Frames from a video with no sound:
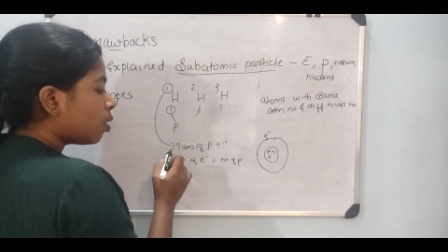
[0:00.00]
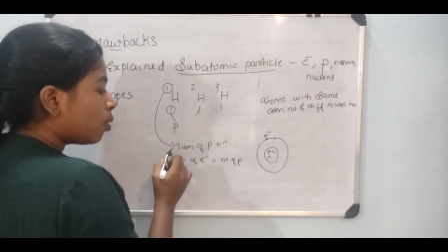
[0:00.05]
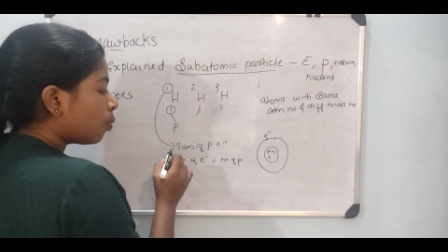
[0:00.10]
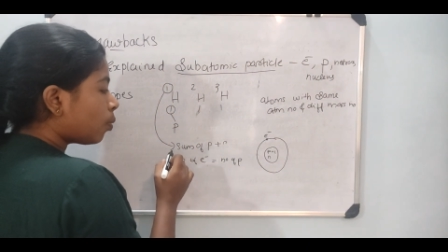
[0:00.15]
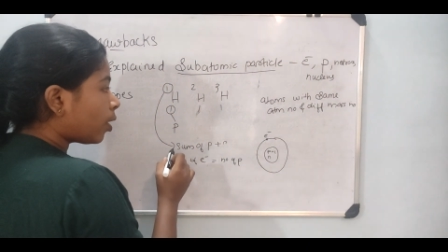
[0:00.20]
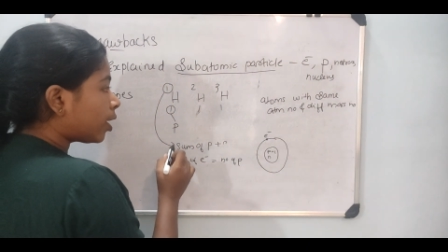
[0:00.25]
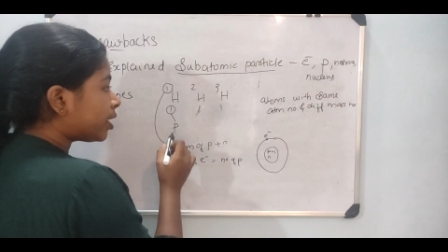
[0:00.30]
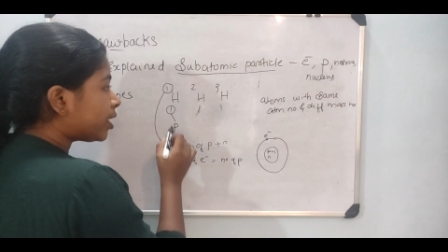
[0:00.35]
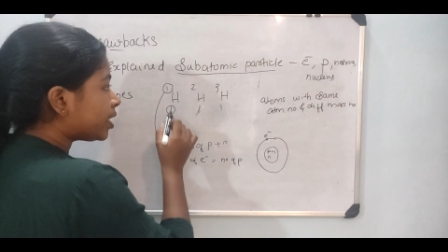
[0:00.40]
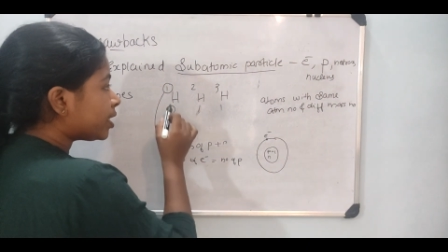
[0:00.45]

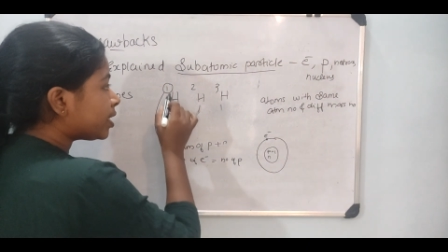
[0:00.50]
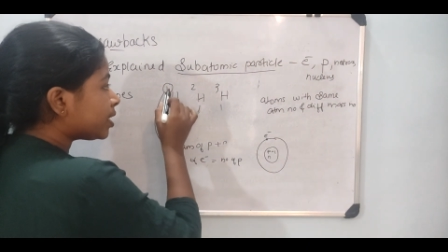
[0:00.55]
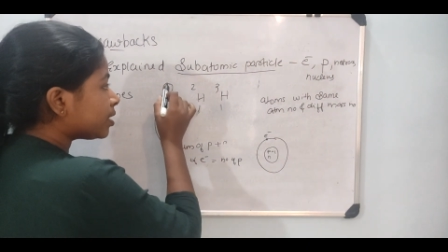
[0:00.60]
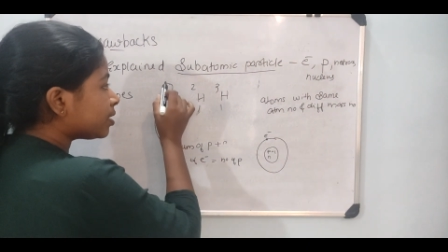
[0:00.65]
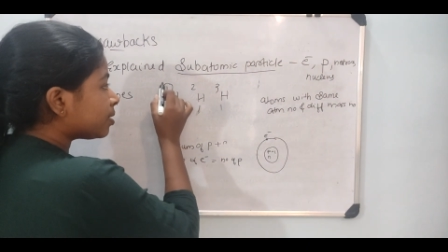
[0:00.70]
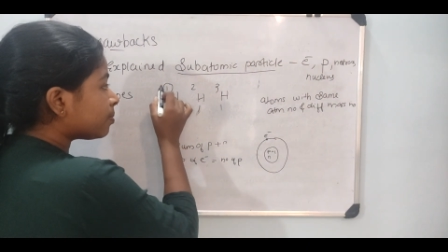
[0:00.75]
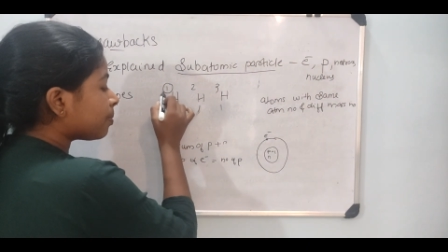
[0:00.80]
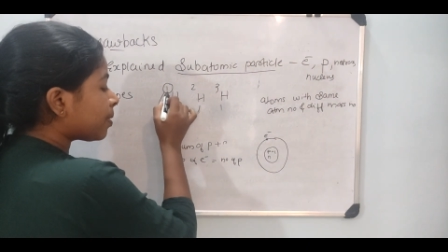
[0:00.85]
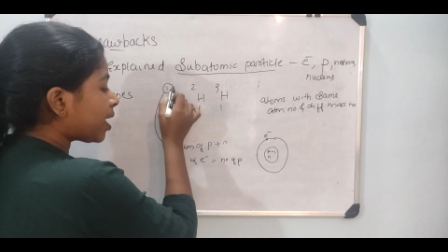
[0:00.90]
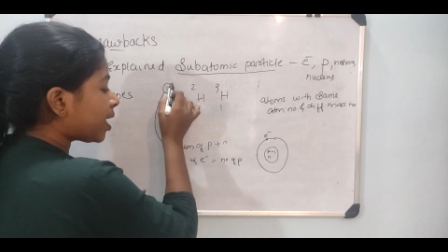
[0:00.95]
What is
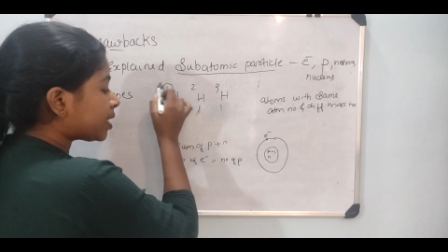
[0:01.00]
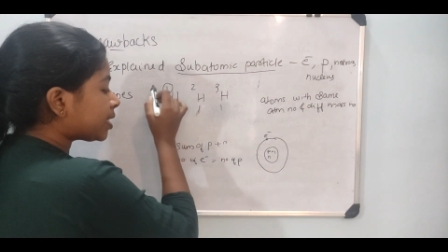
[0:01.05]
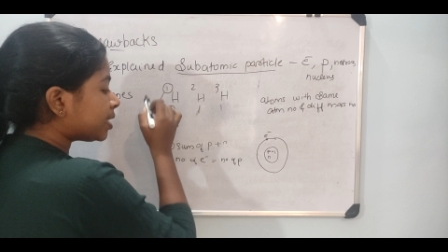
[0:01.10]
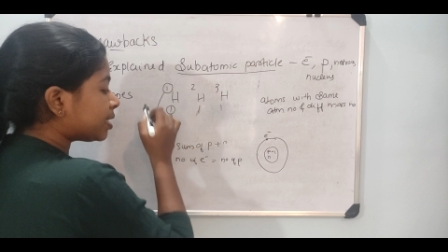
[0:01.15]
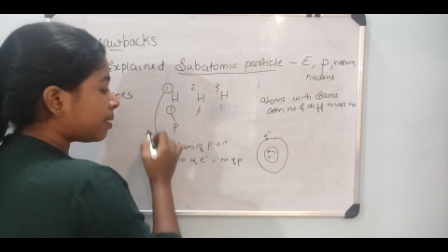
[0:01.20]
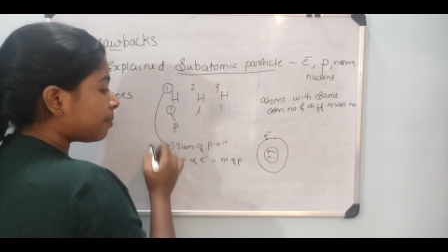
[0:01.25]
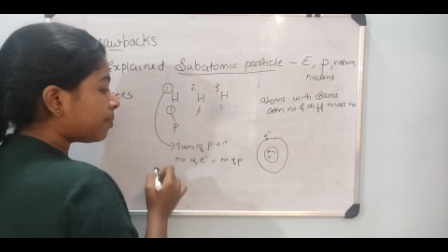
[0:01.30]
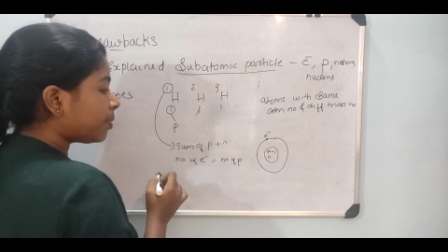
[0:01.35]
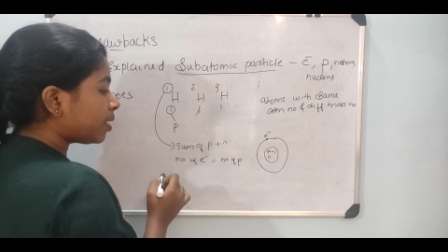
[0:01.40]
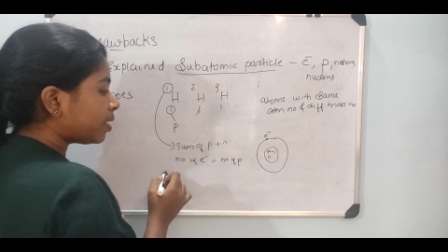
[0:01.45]
mass
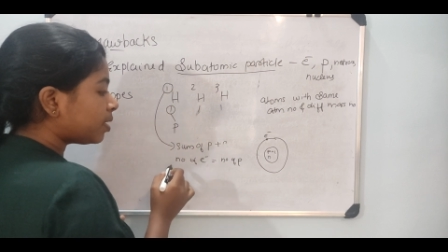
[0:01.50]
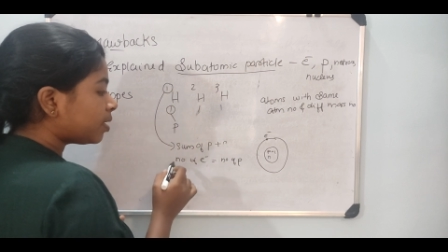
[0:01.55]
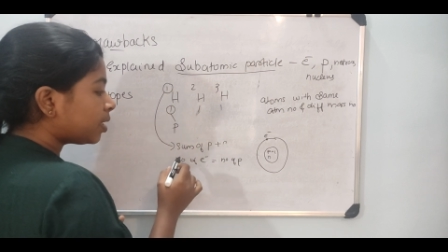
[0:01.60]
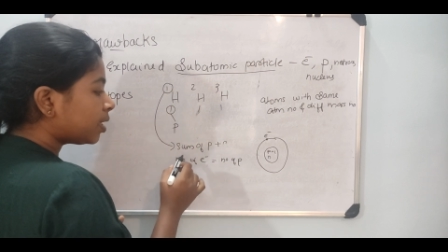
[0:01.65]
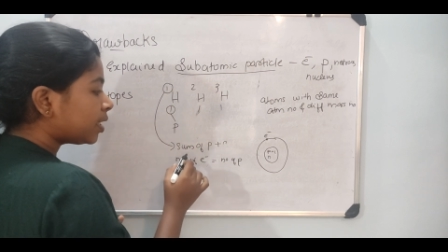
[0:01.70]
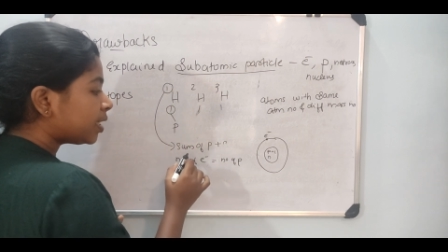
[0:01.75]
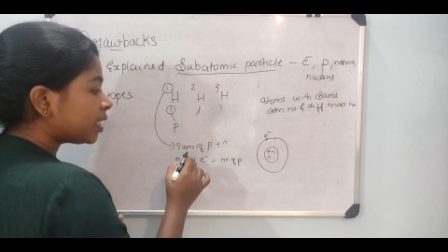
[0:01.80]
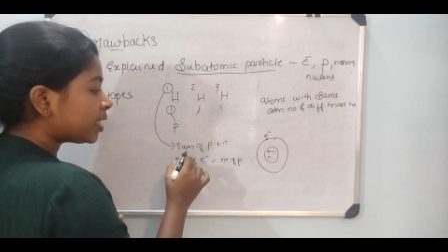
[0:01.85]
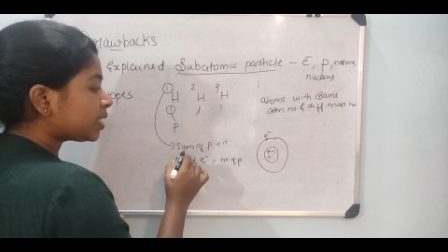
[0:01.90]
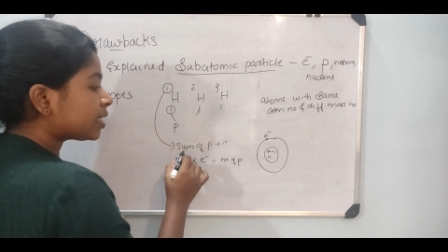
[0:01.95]

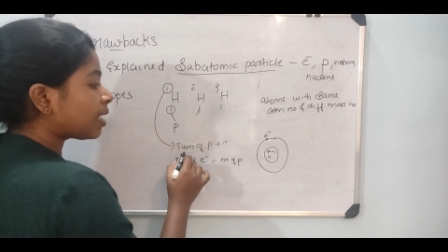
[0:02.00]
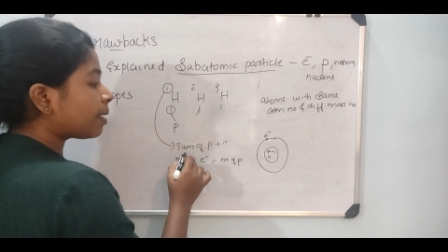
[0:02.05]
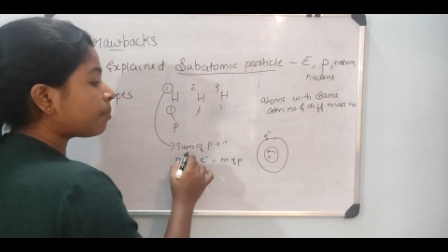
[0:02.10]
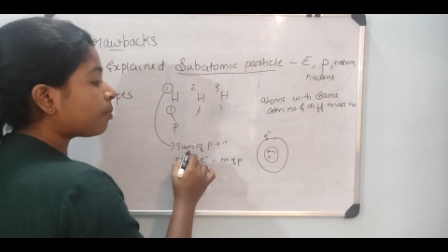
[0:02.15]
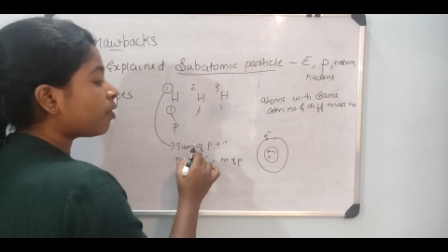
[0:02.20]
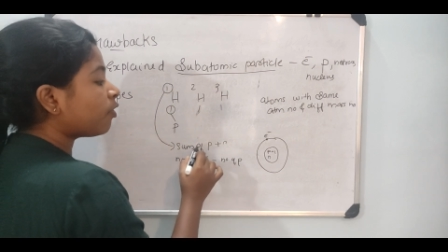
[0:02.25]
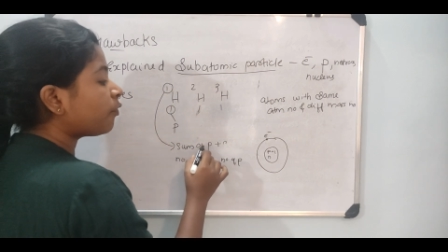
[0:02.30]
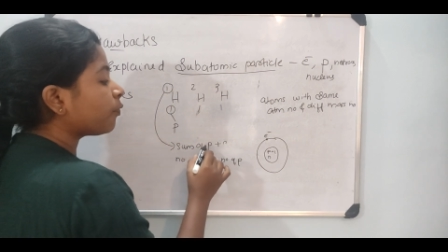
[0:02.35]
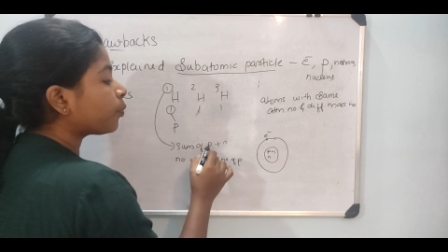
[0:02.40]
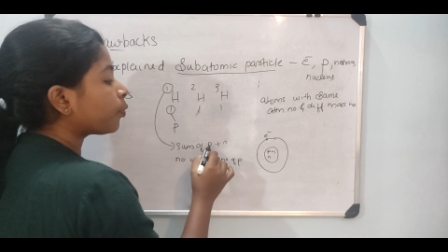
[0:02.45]
number? This sum
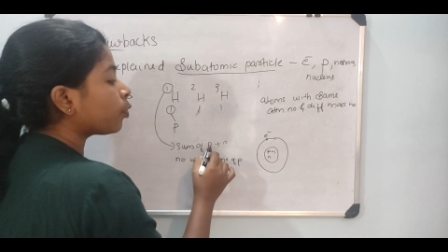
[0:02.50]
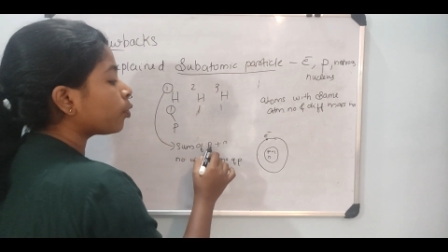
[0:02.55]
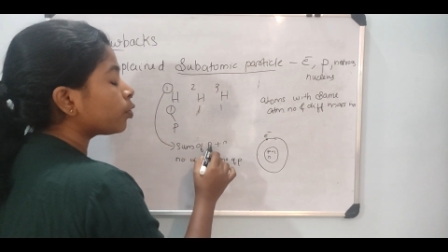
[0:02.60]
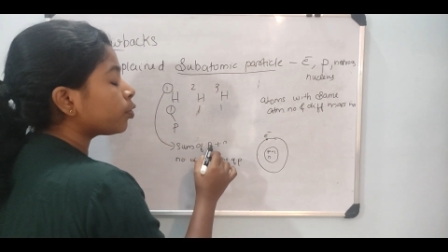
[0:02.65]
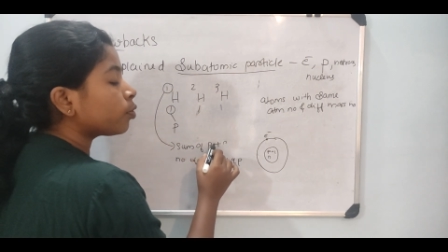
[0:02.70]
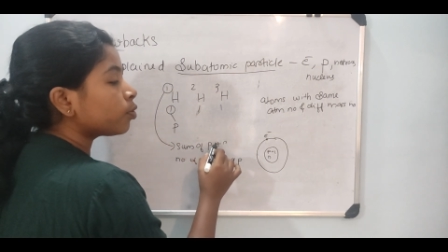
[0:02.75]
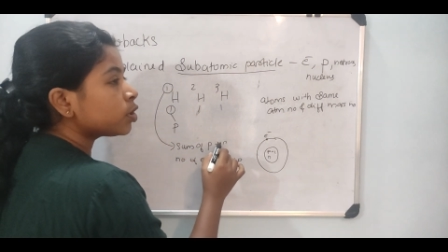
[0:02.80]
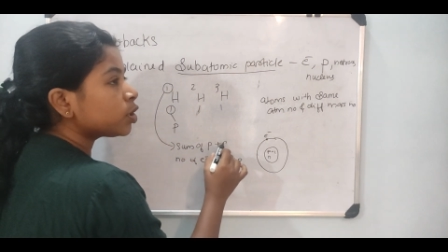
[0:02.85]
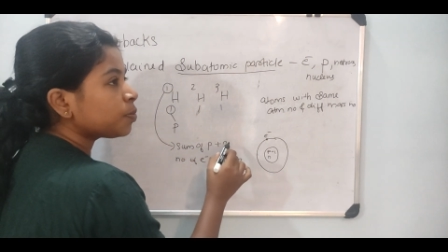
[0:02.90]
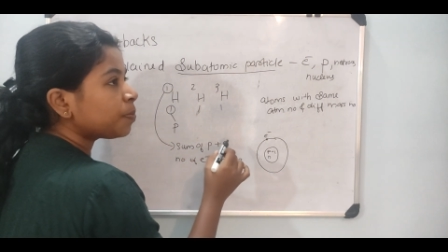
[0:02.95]
of
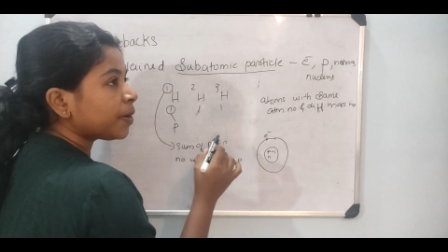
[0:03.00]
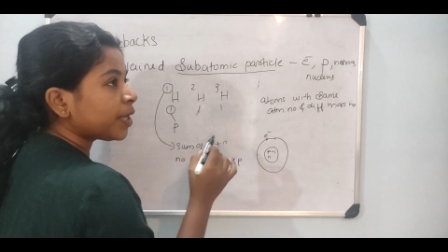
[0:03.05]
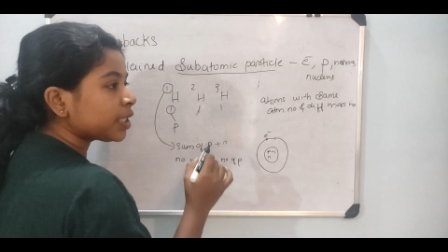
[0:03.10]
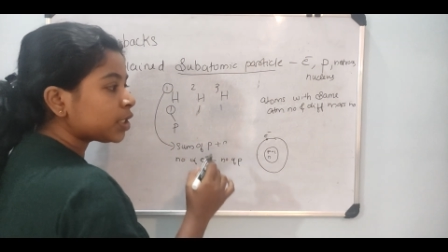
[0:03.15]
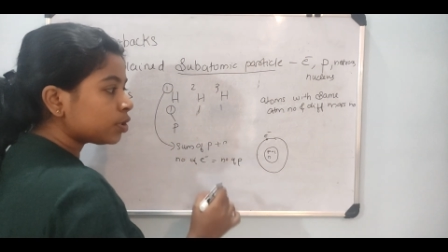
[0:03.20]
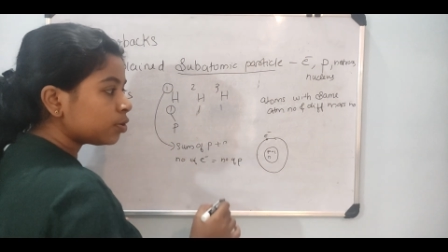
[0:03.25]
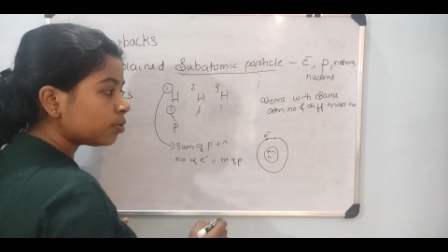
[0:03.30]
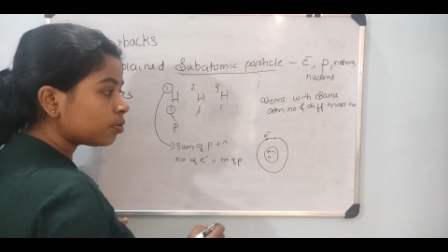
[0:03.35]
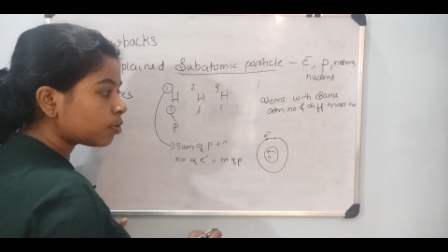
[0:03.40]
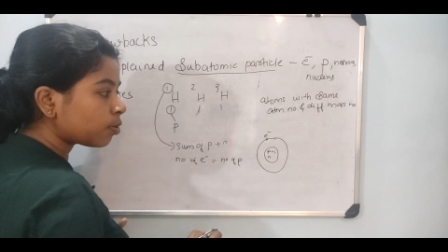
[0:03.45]
protons
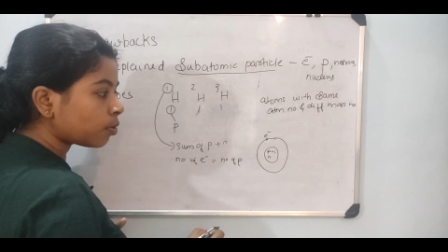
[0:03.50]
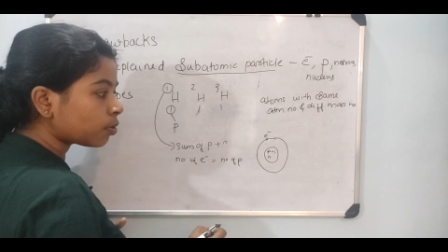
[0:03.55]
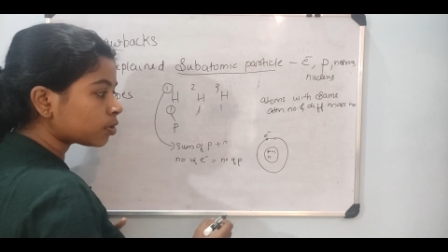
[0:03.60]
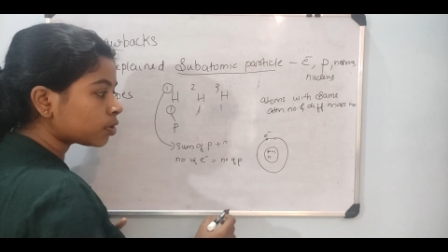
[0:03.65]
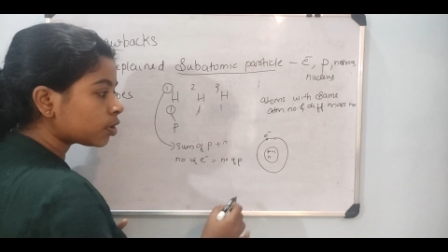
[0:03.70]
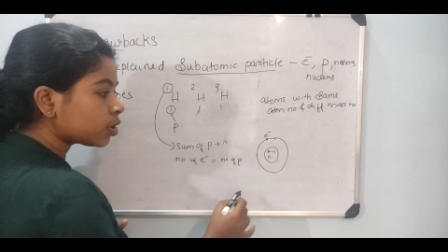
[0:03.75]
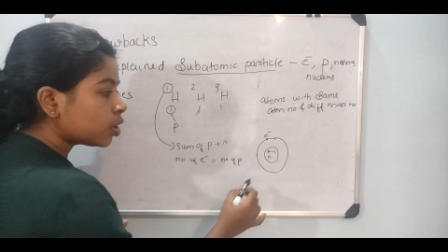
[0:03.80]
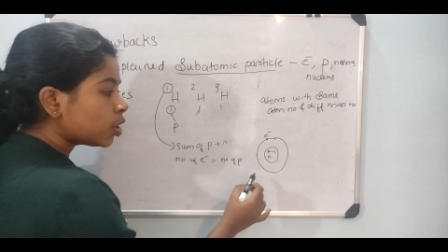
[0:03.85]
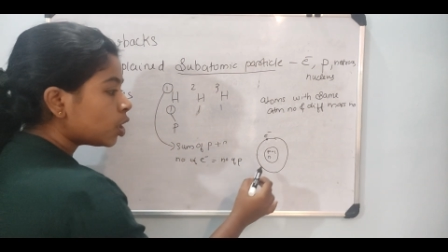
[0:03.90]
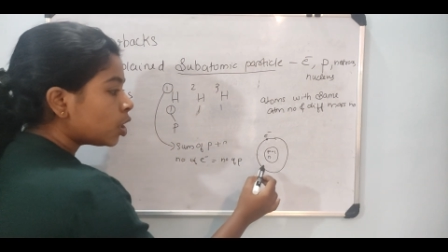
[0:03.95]
plus
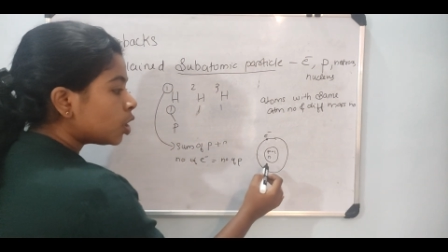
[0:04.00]
neutrons.